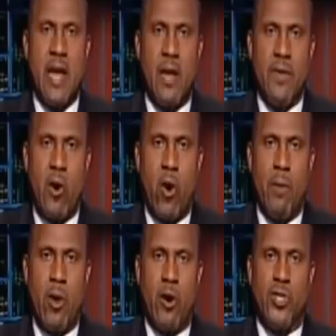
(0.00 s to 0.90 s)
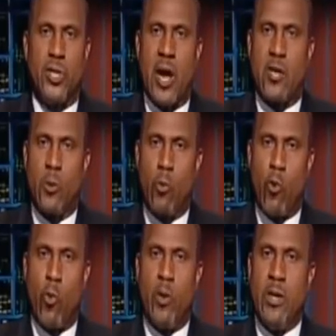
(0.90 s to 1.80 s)
now, the R&B artist shocked the
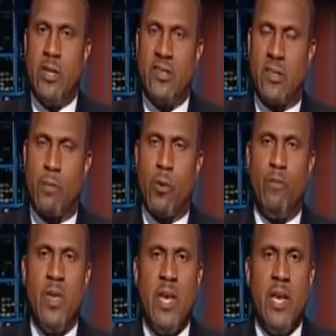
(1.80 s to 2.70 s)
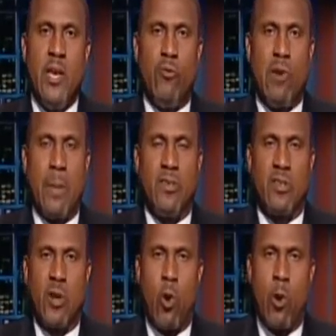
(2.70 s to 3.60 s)
world when in December, he dropped
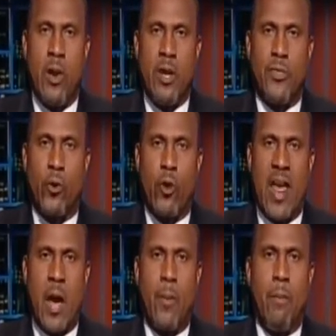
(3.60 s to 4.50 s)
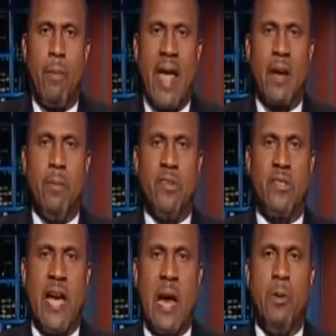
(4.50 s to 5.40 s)
his long-awaited third album, Black
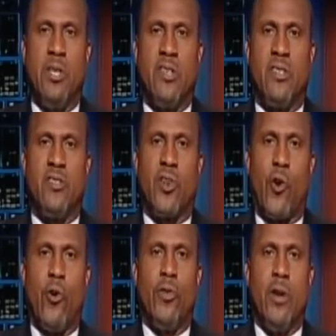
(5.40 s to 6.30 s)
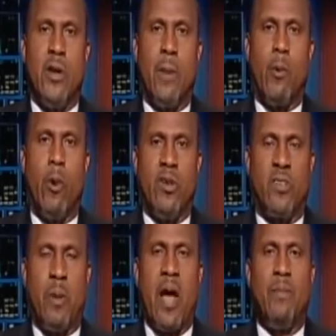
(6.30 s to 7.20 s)
Messiah, which has since earned the number one
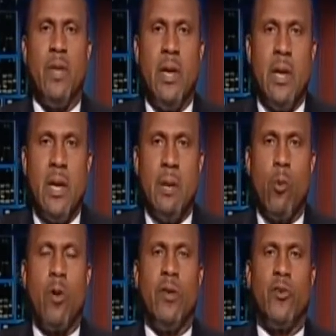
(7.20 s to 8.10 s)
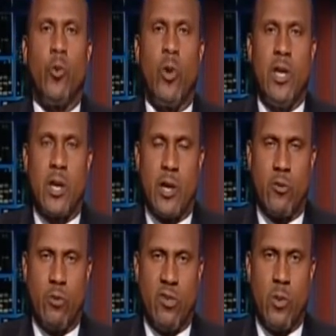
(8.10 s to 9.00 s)
spot in more than 20
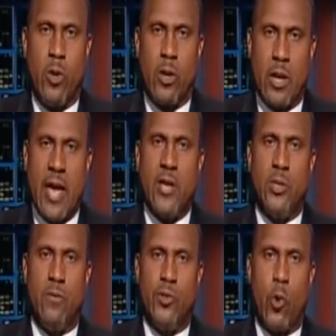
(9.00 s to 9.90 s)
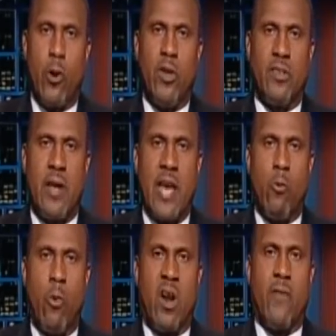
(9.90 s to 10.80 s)
countries. We are glad you've joined us night
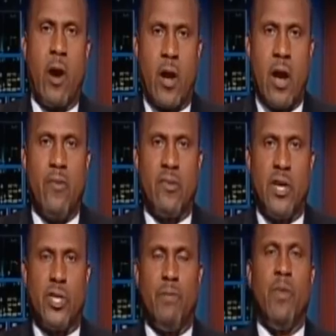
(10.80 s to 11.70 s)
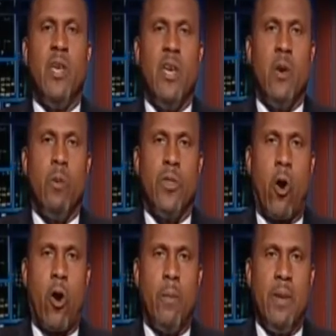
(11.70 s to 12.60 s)
one of our conversation with
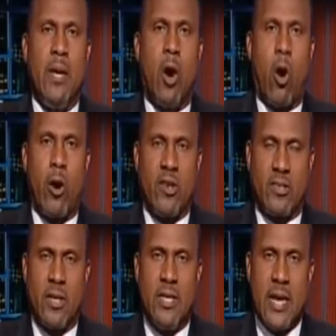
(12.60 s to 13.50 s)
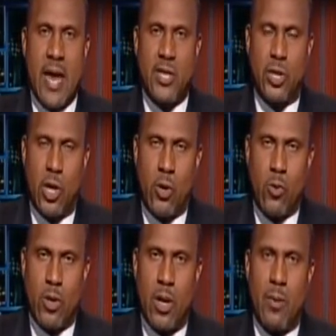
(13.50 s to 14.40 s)
R&B artist
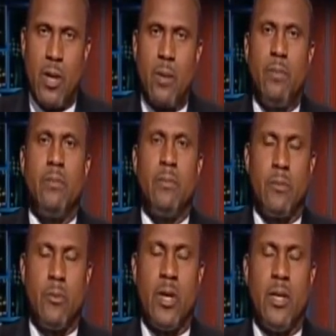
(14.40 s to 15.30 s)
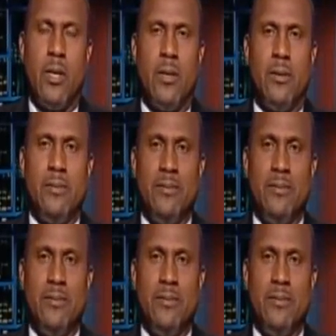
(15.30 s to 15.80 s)
D'Angelo. Coming up right now.